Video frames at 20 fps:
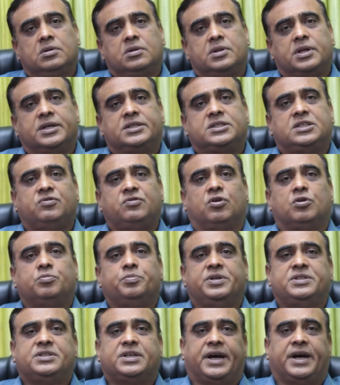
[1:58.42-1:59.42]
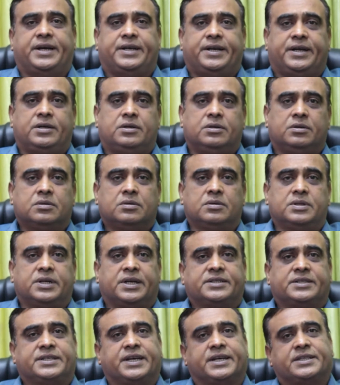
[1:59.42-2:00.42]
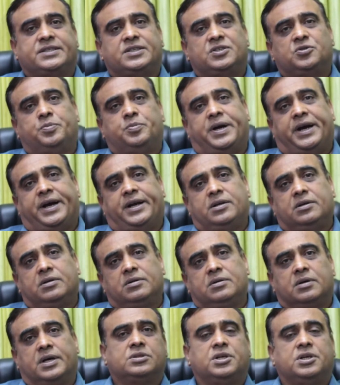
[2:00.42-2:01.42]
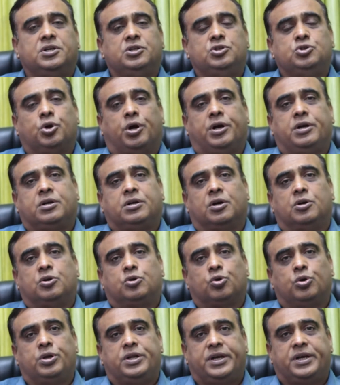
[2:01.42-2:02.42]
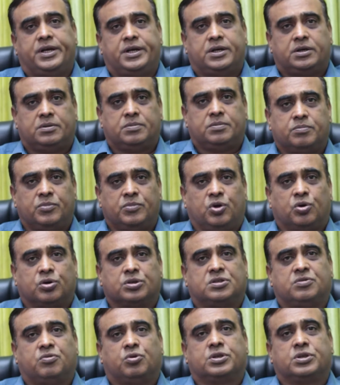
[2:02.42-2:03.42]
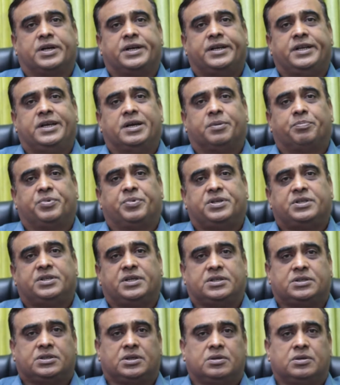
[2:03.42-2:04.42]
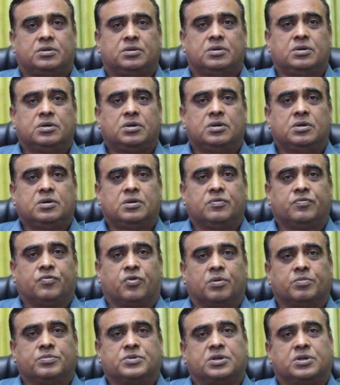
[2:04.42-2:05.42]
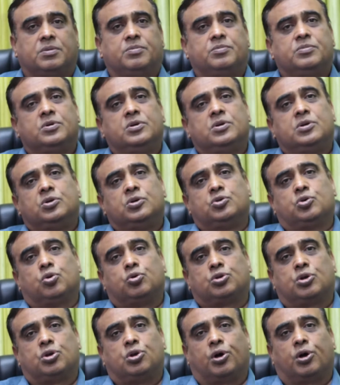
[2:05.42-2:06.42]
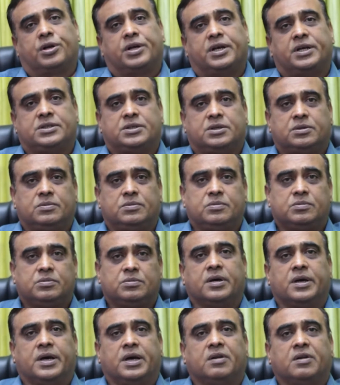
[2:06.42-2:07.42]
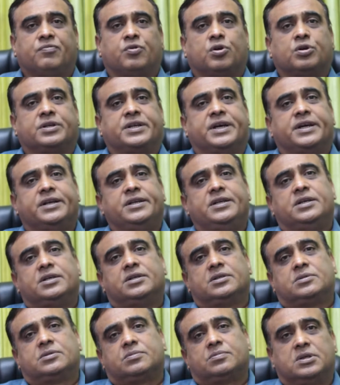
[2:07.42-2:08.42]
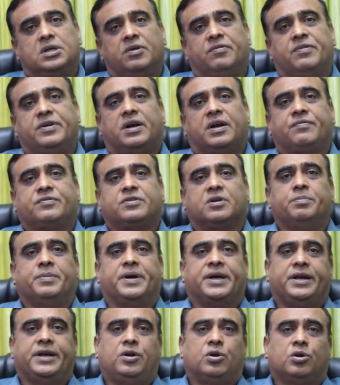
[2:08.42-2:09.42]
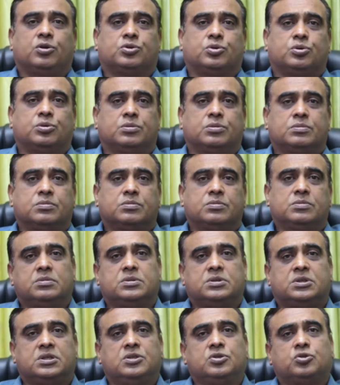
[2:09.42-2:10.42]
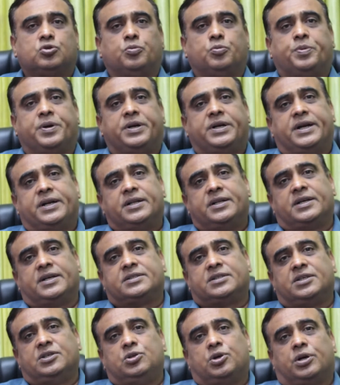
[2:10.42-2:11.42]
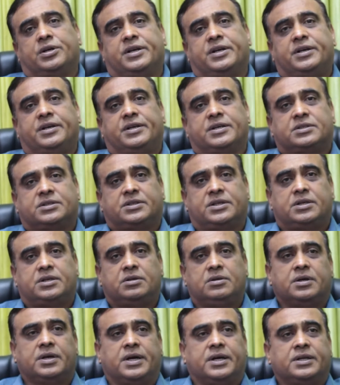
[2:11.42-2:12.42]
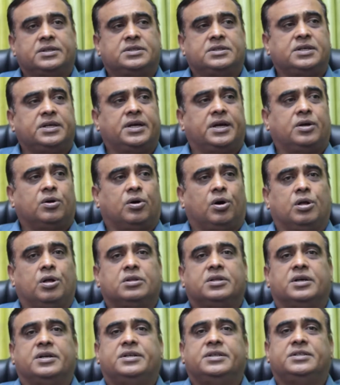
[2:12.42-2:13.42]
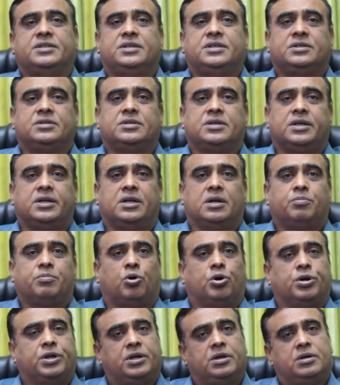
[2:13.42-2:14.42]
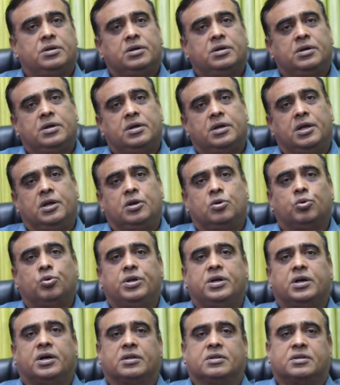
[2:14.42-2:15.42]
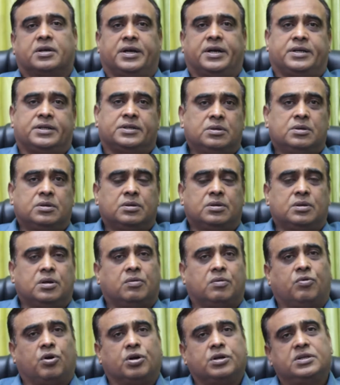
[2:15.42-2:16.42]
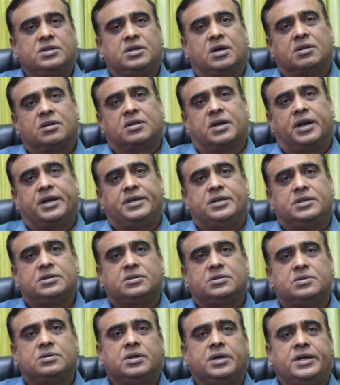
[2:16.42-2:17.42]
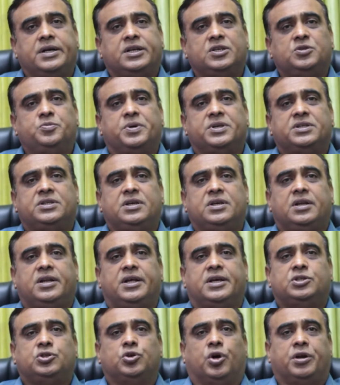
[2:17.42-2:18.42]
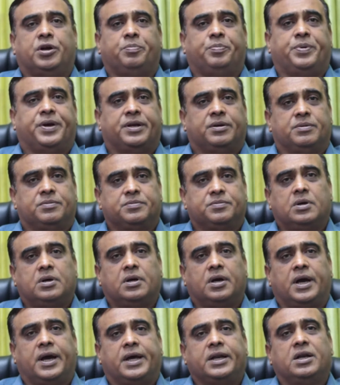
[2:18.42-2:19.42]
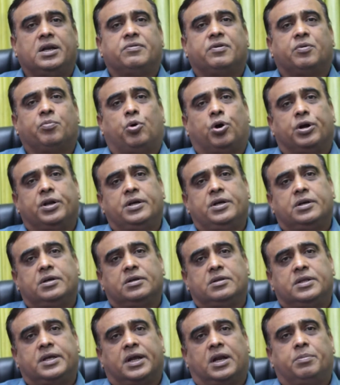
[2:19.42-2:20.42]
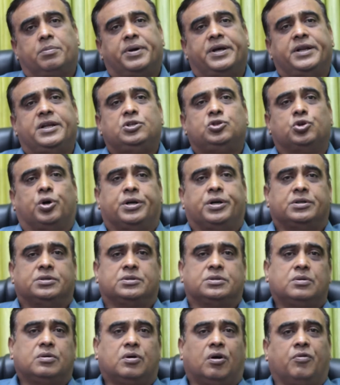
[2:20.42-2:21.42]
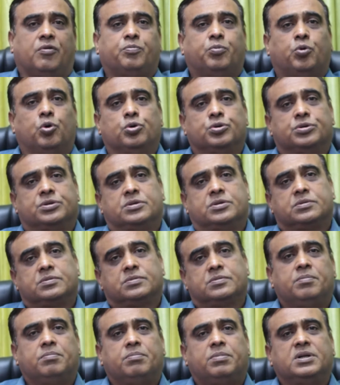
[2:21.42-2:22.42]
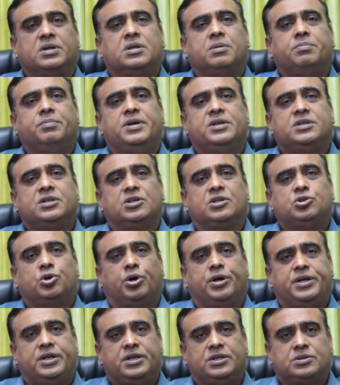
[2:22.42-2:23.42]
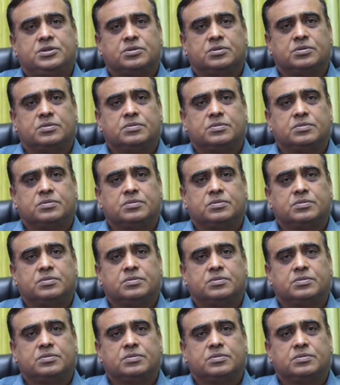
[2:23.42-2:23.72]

that she was misguided, that sex is bad. She enjoyed controlling it because she was getting appreciation from some social organization. And for 10 years, even after married also, she used to pretend that she is not interested, and she had all the disease in her body, including arthritis. Now what is arthritis? It is basically a joint pain. And in our body, there are many joints of bones. But the major joint is